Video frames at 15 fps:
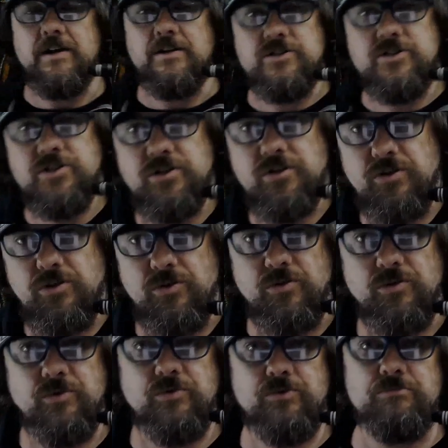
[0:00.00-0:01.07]

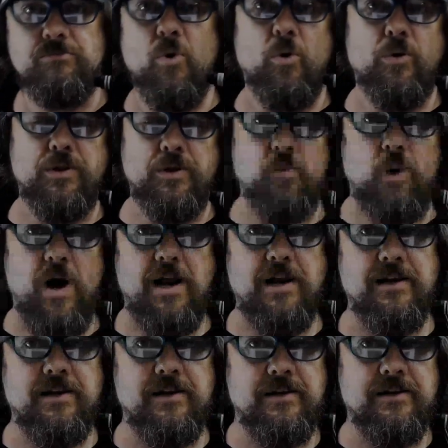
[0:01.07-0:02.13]
to more than
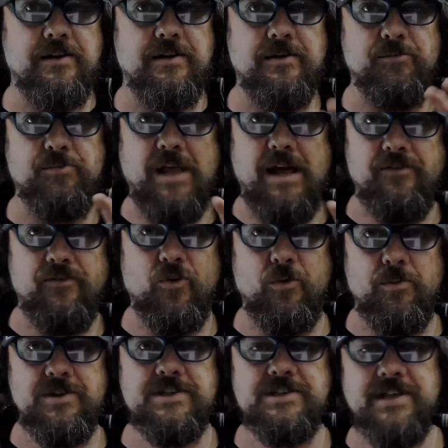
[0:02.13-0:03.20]
one platform
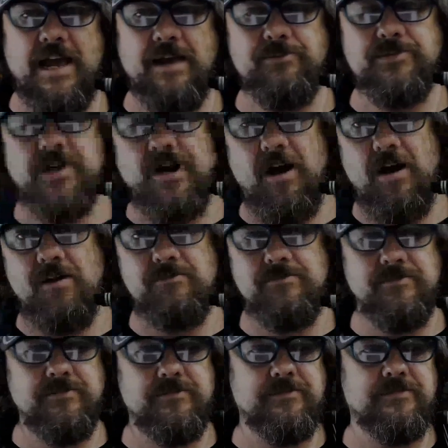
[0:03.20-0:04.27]
at the same time
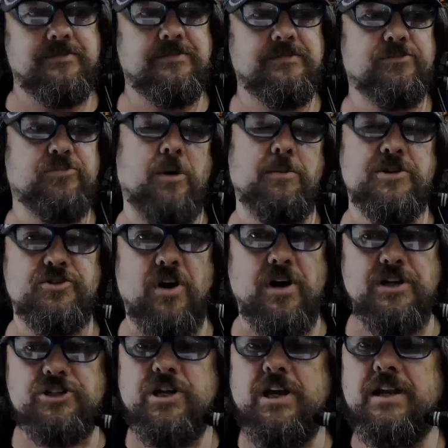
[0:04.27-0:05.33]
probably trying to
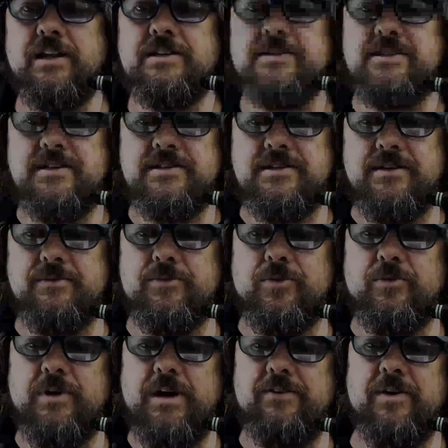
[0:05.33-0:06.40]
cheat the system or
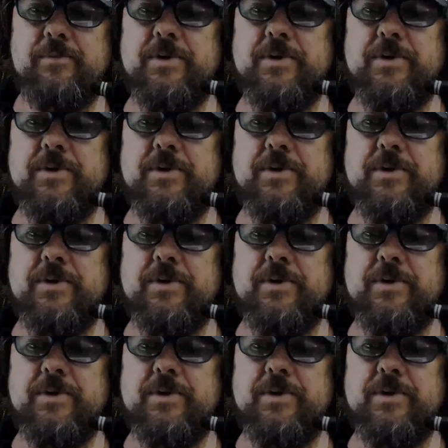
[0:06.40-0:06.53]
whatever.